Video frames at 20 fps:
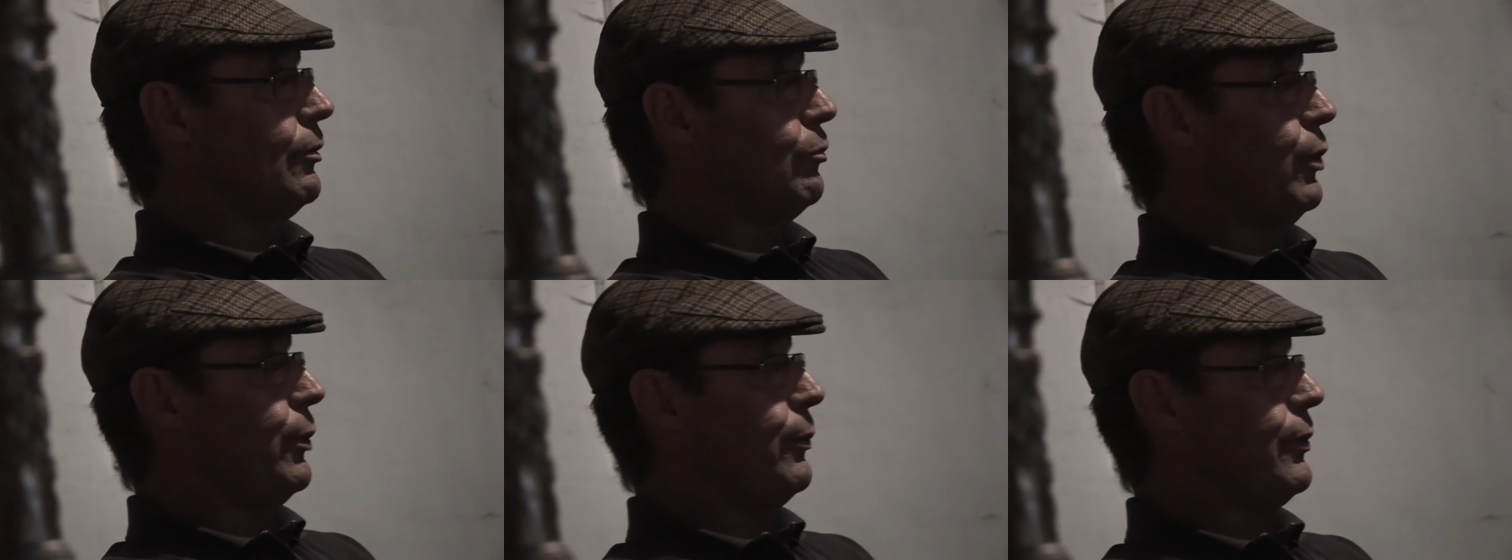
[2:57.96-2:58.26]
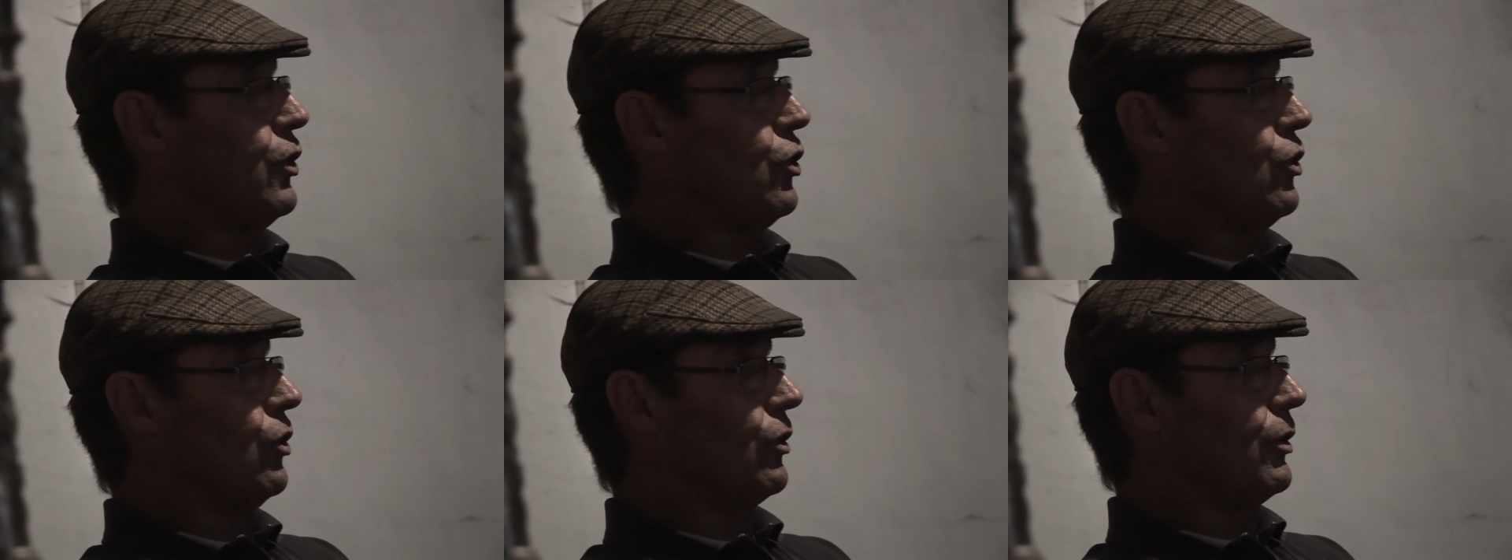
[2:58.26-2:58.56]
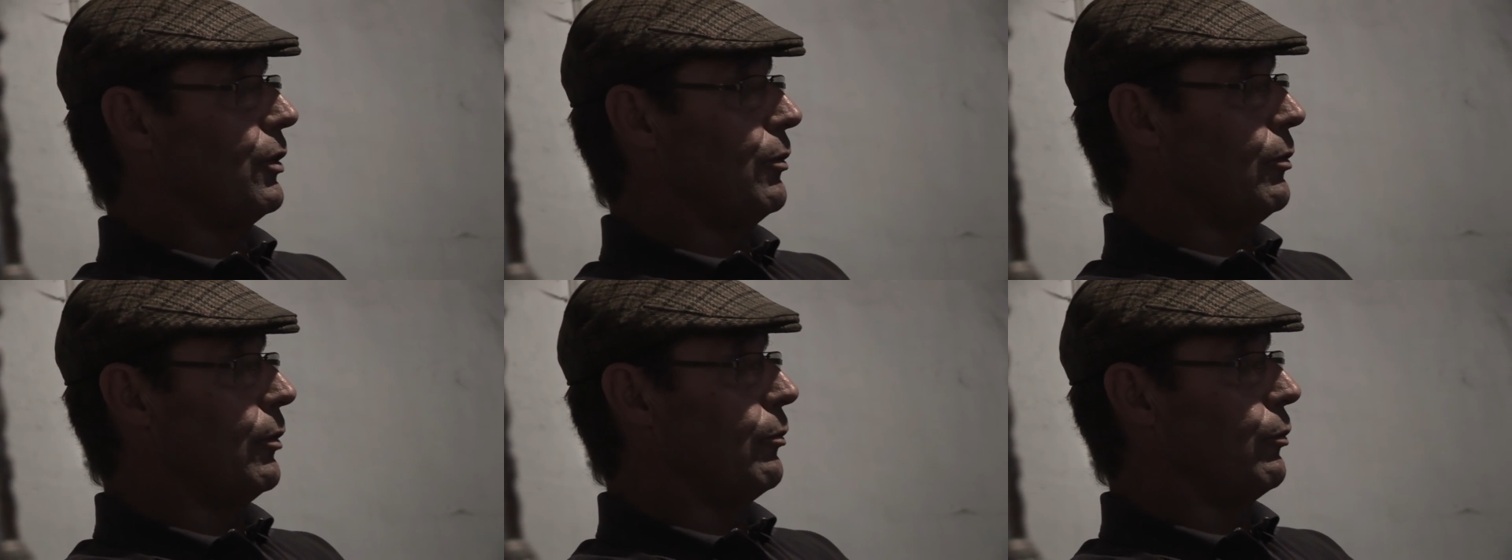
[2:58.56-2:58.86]
we were
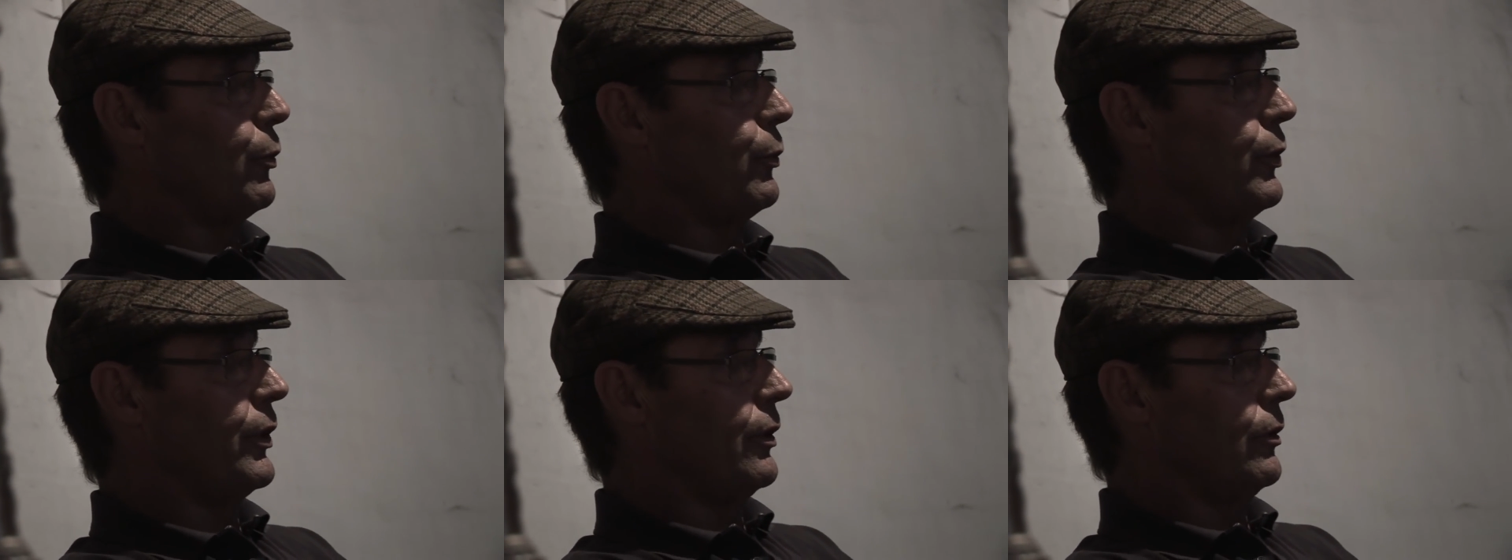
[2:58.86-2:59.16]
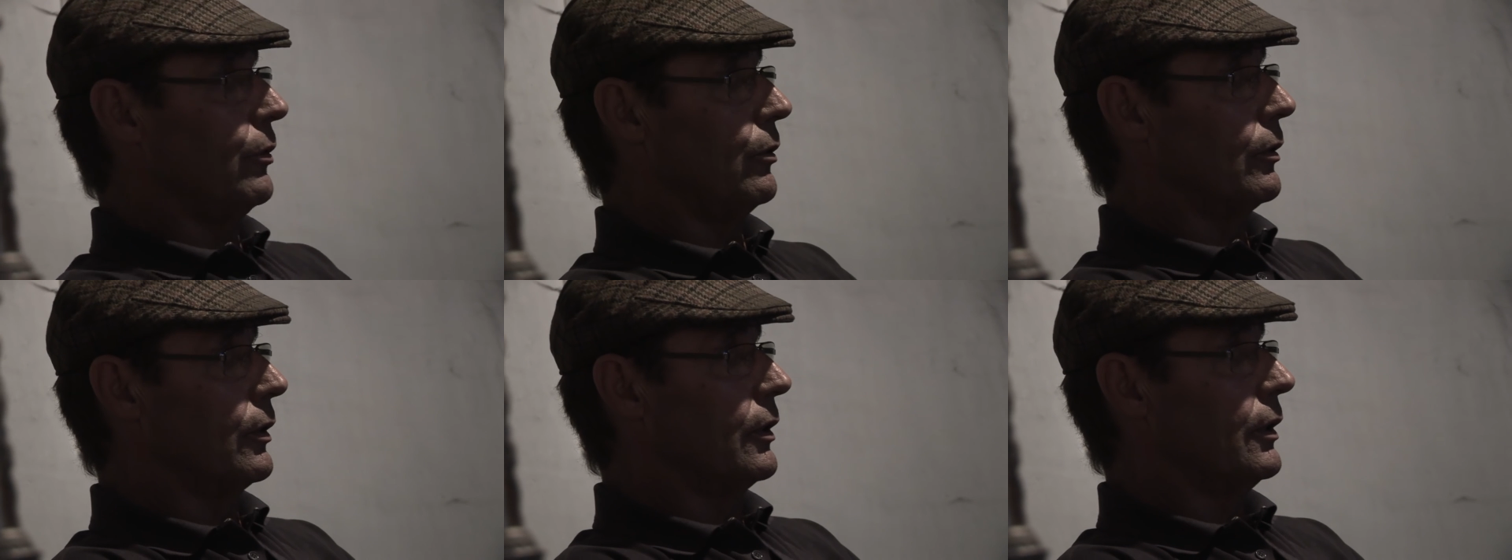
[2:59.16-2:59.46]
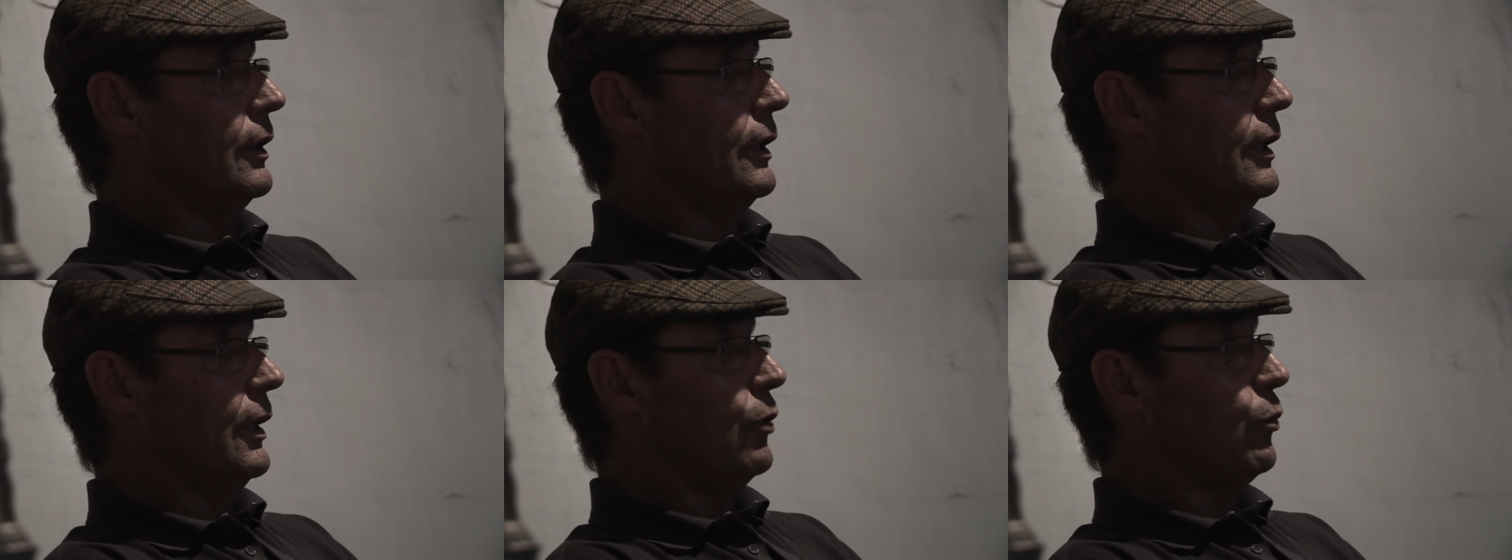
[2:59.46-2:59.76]
courting, when we were young,
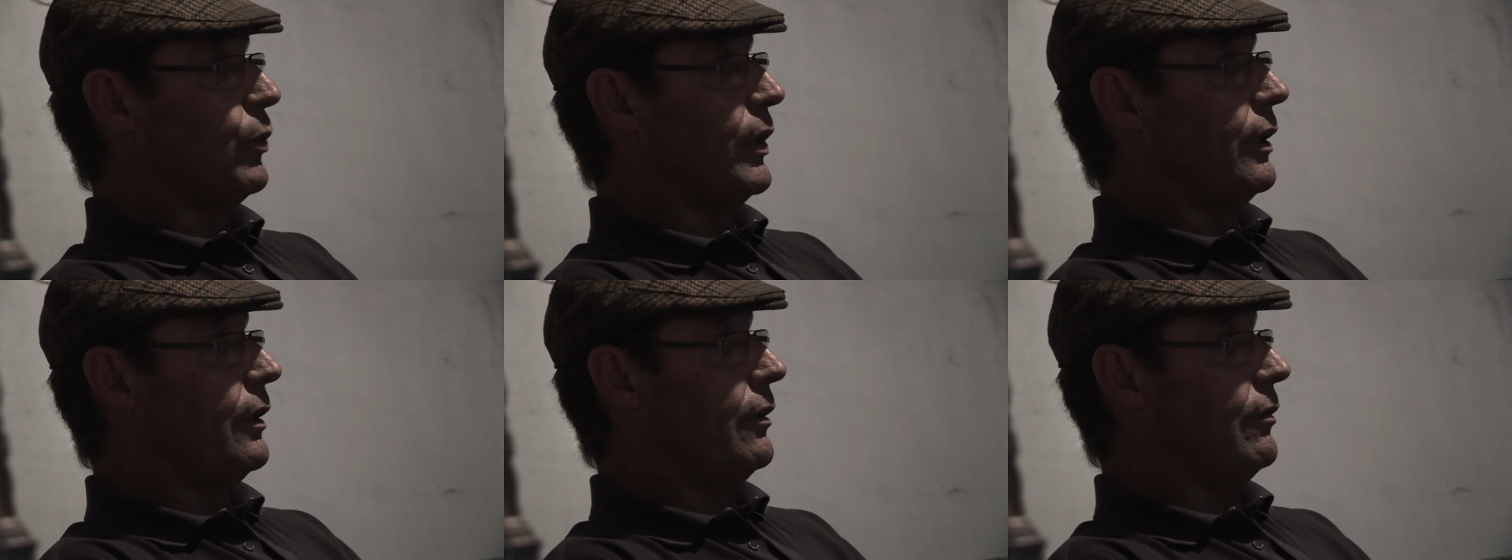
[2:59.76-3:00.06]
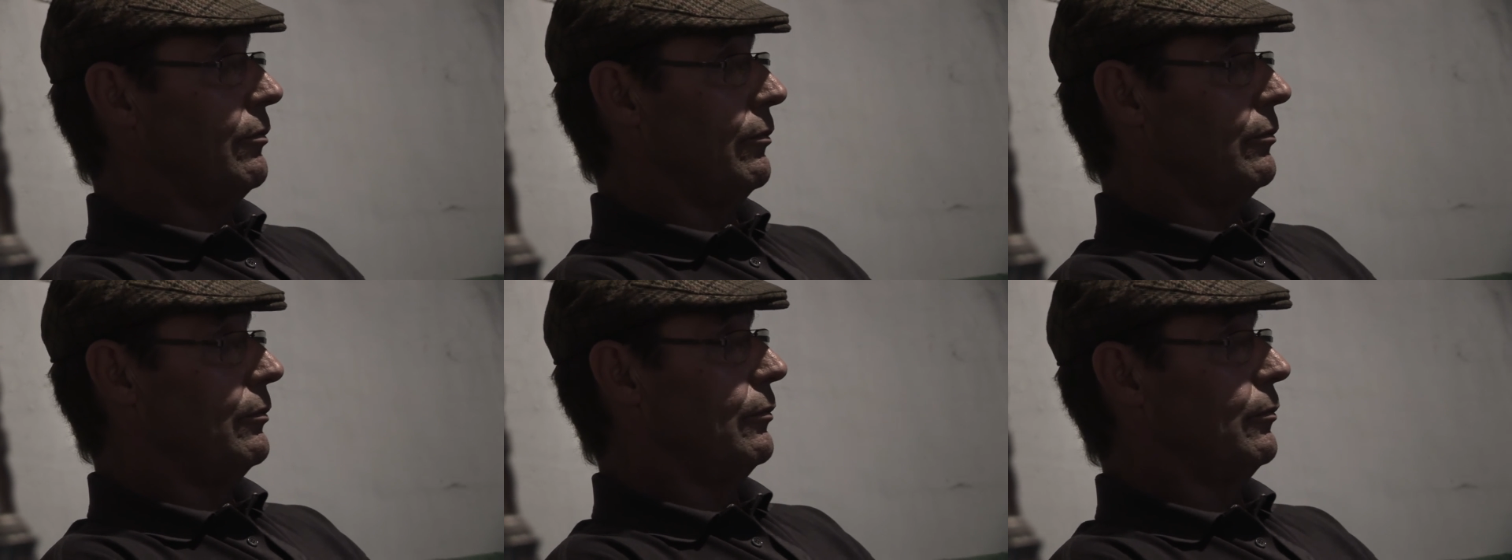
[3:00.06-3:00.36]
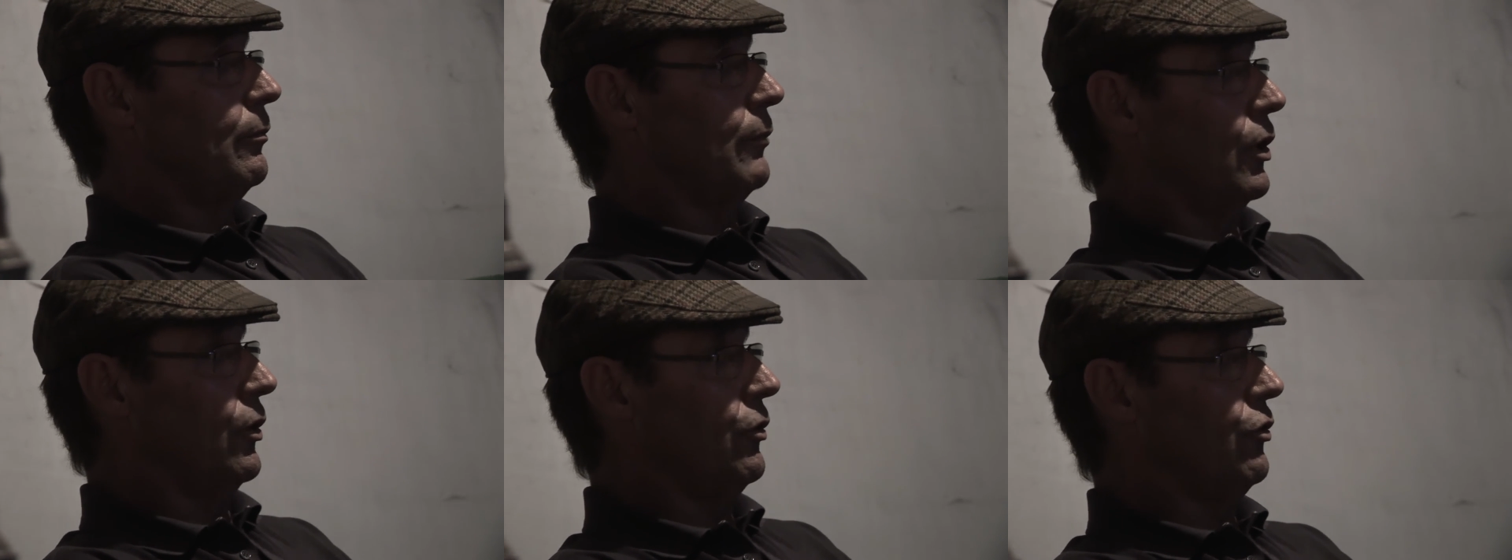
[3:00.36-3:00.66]

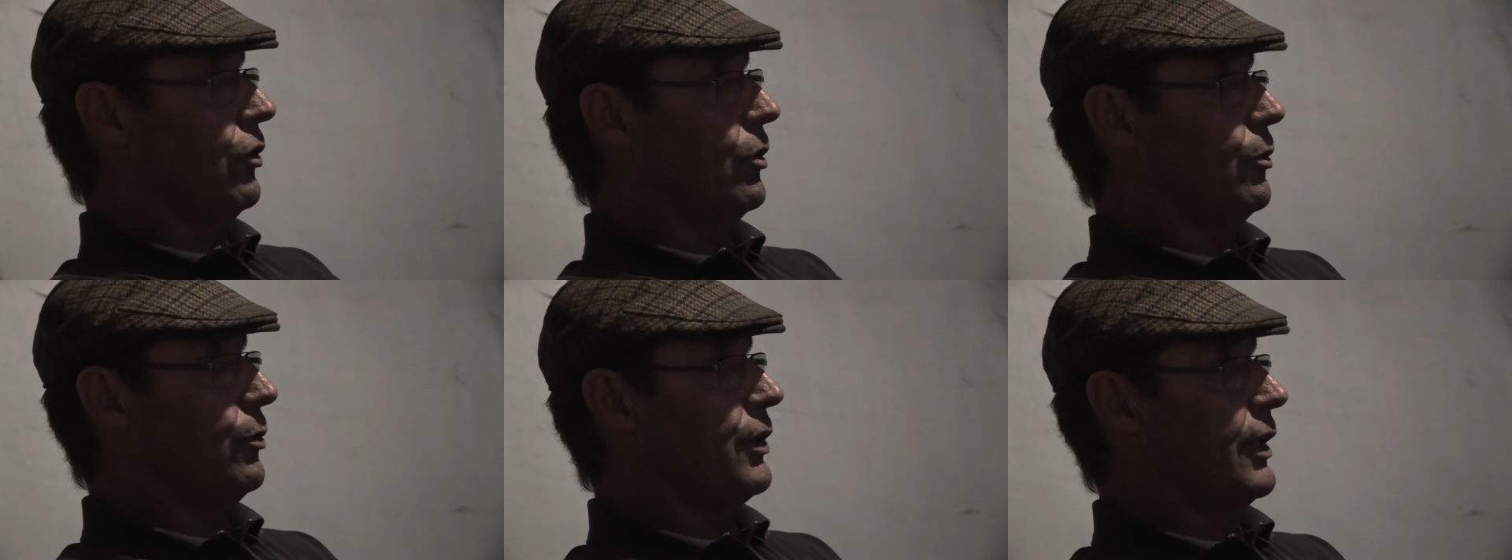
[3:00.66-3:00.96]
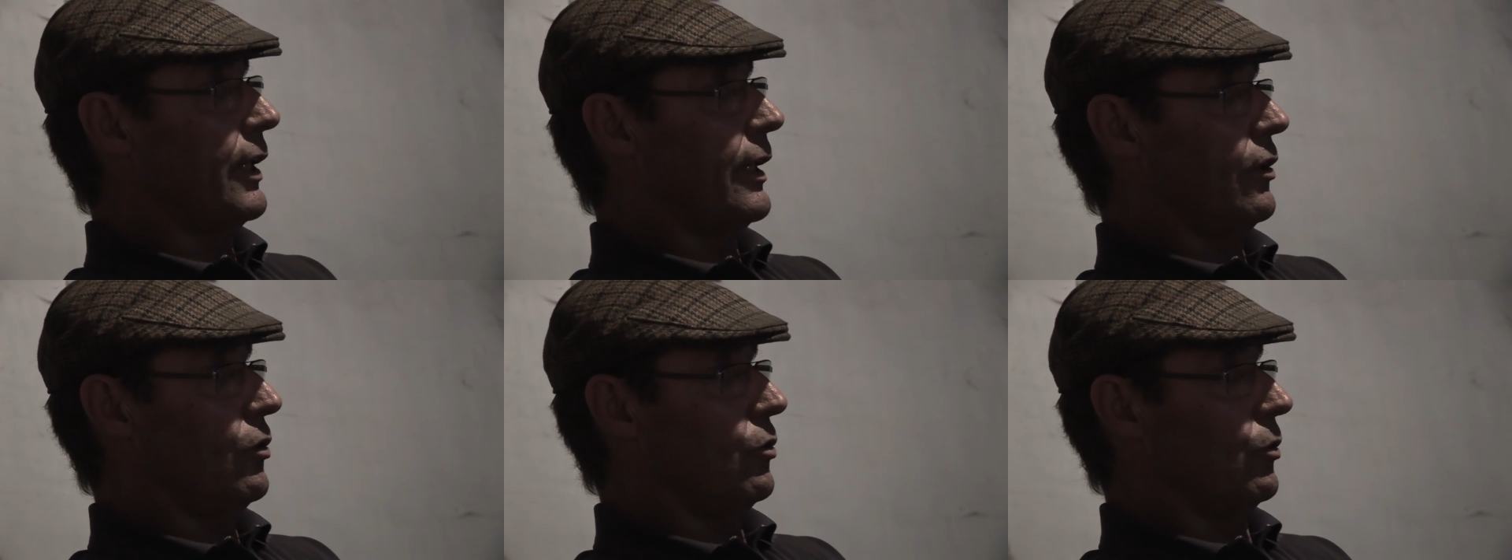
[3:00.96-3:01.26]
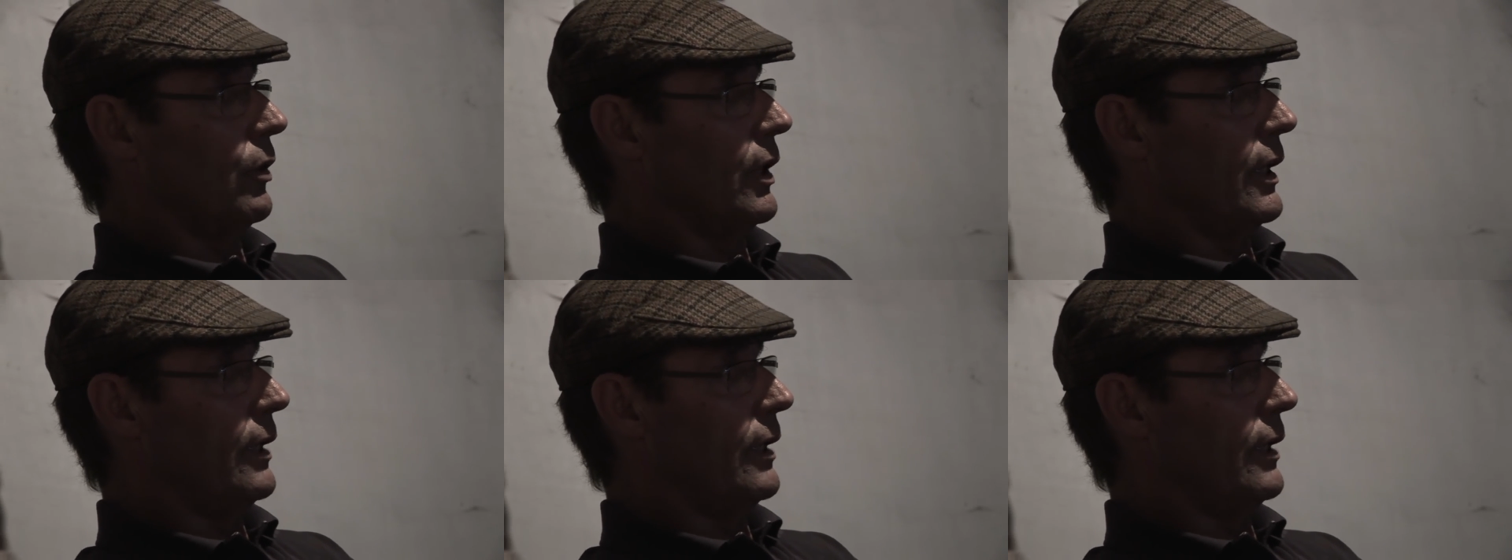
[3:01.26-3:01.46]
Molly's always had a gun,